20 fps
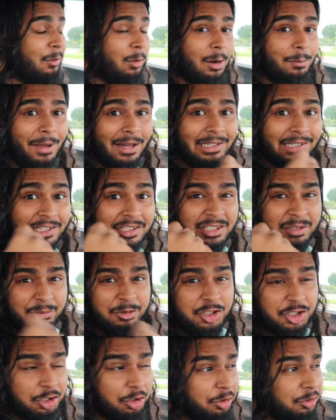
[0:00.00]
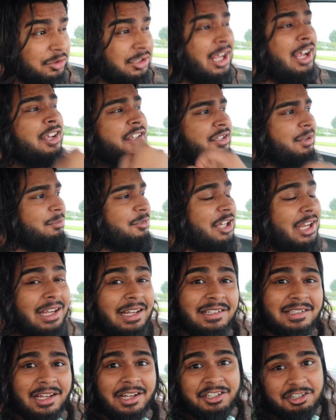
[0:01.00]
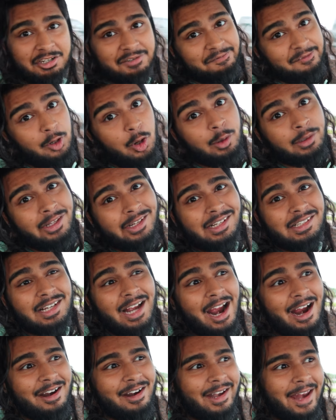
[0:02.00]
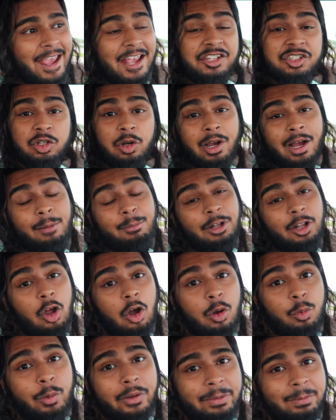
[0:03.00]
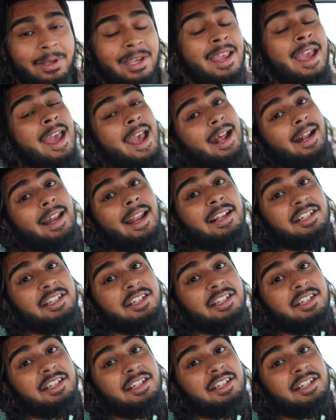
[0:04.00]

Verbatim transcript: We're about to get some shoes, some jeans, and just vlog the entire day. So come along with me and